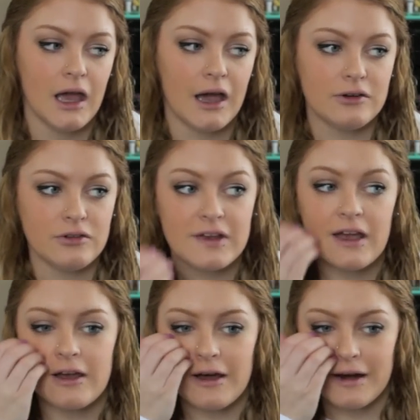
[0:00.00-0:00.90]
I don't think
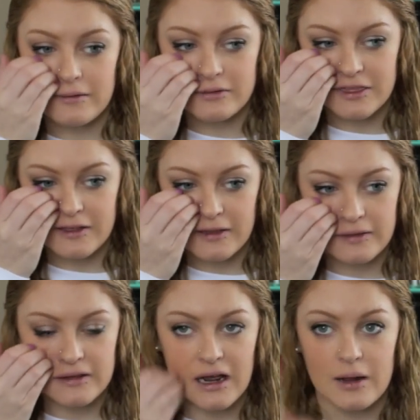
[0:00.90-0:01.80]
I got everything
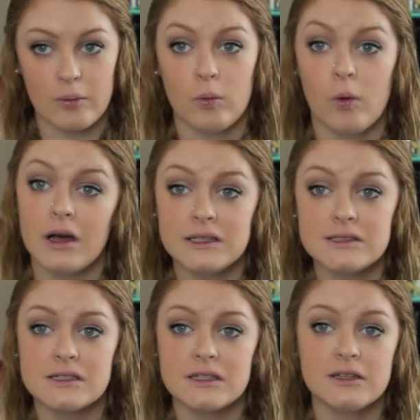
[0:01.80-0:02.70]
that I
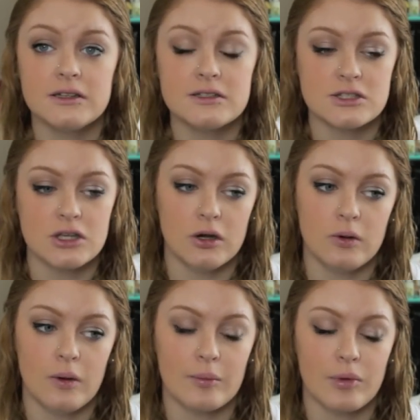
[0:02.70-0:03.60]
want
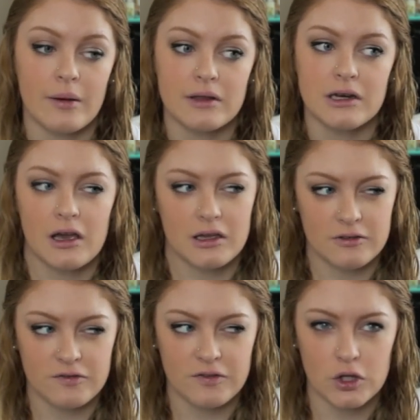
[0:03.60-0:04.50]
so I'm probably not going to
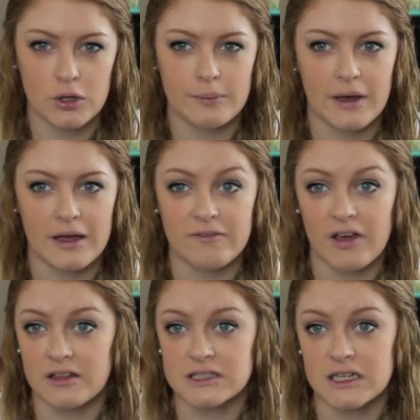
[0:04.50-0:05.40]
film my
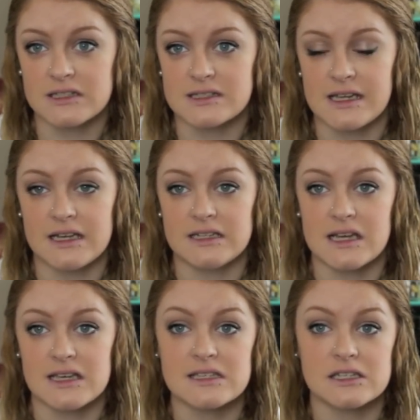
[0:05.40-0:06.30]
Valentine's Day
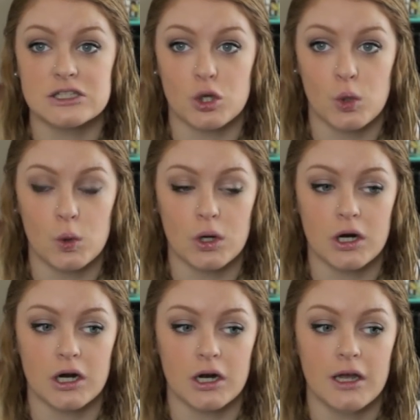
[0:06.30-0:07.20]
desk
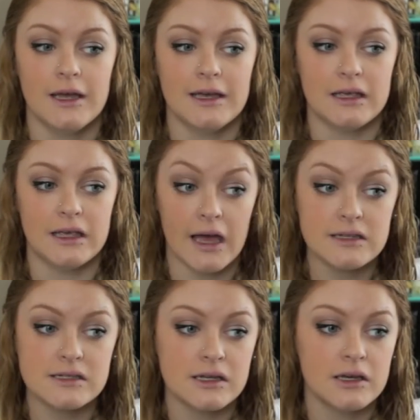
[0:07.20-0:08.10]
decor
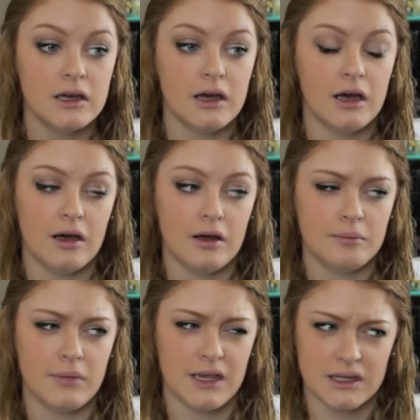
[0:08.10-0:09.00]
yet
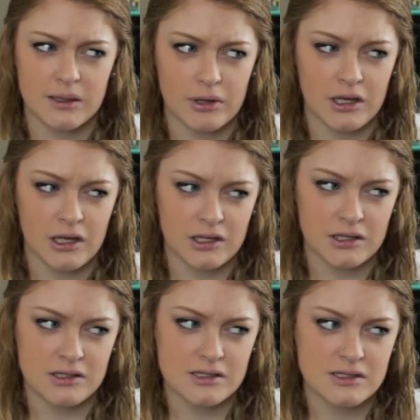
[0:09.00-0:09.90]
um, mainly
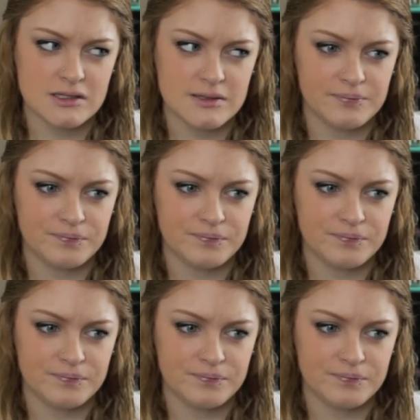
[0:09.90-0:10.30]
because